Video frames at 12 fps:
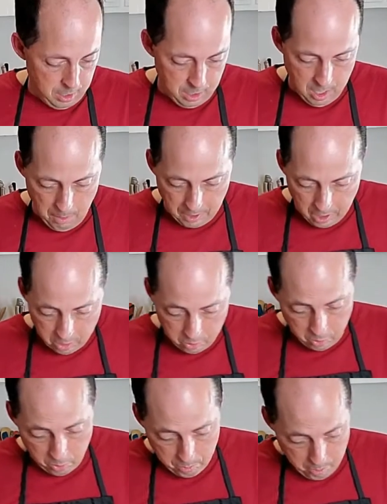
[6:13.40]
Now, because they're
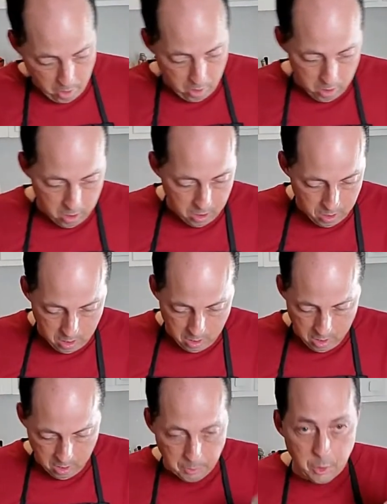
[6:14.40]
so small,
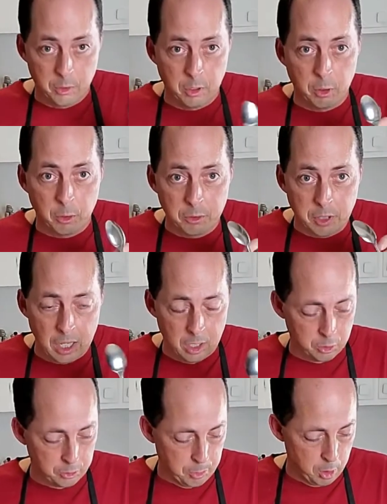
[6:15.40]
I'm going to use a little tiny
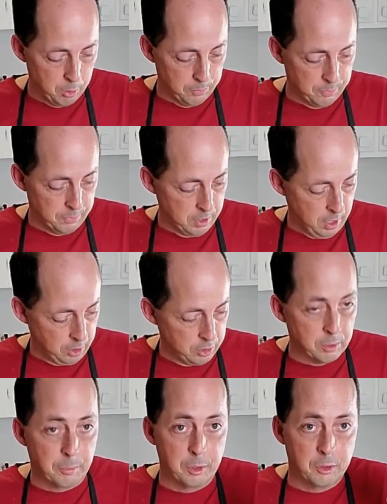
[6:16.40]
little spoon.
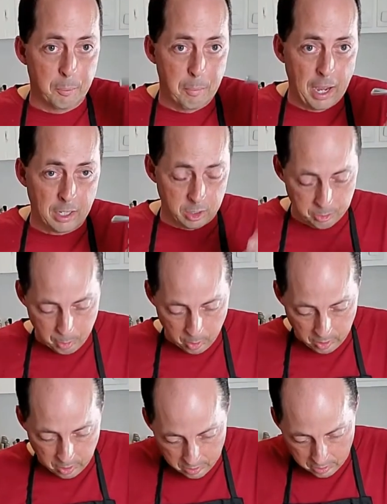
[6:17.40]
Actually, I'm going to use the back of the spoon
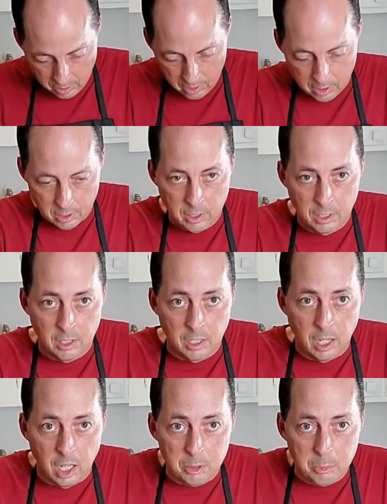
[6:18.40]
because
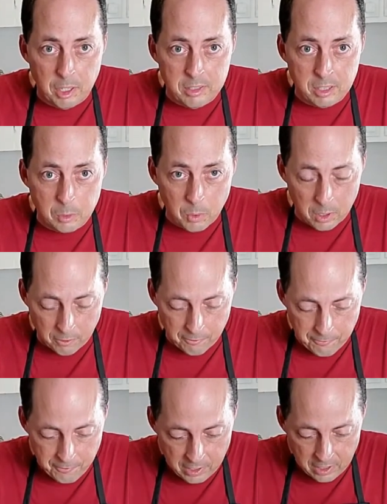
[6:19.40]
that's basically what will
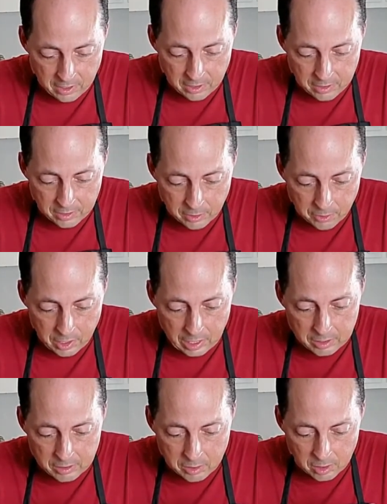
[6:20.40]
fit in the little thing
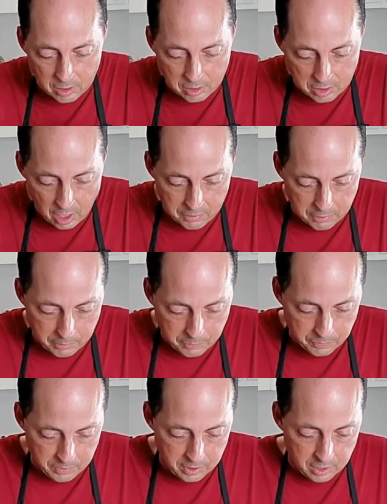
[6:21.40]
is I stuff them.
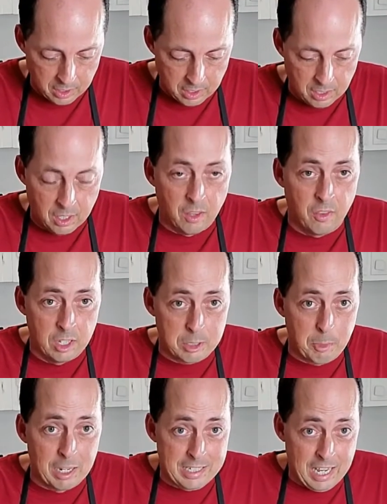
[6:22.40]
This
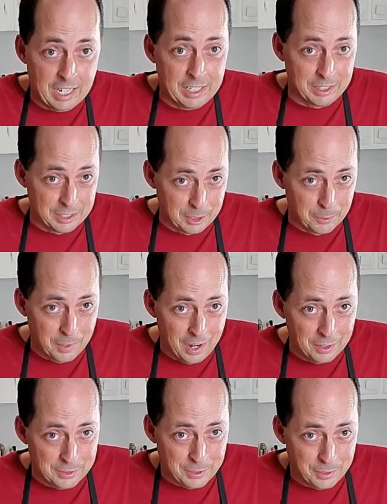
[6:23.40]
might take a little
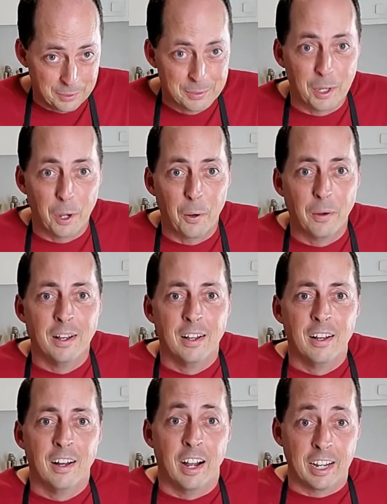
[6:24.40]
while too. So,
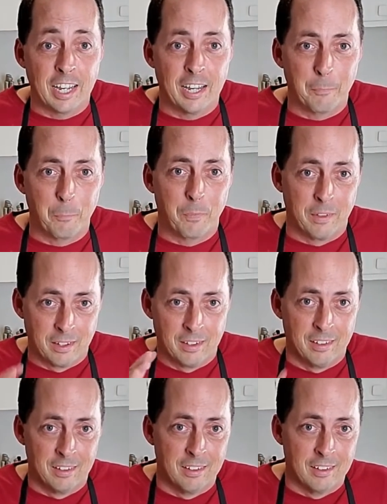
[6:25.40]
again,
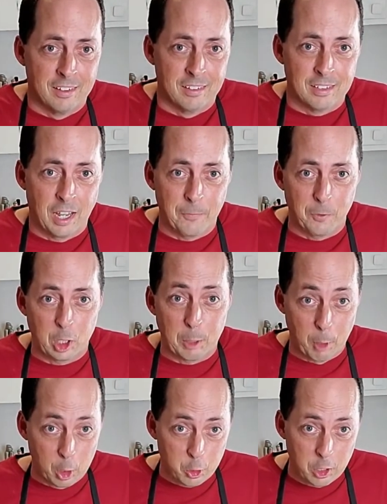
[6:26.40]
time for a
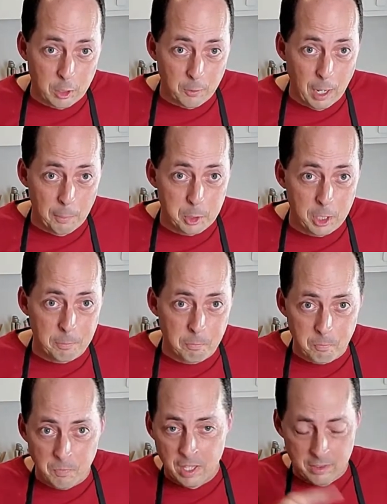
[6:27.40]
commercial interruption.
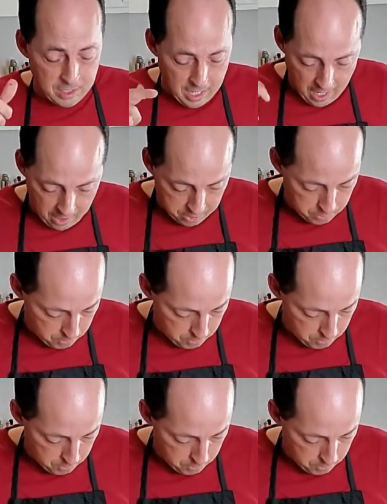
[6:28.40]
Hit the ads or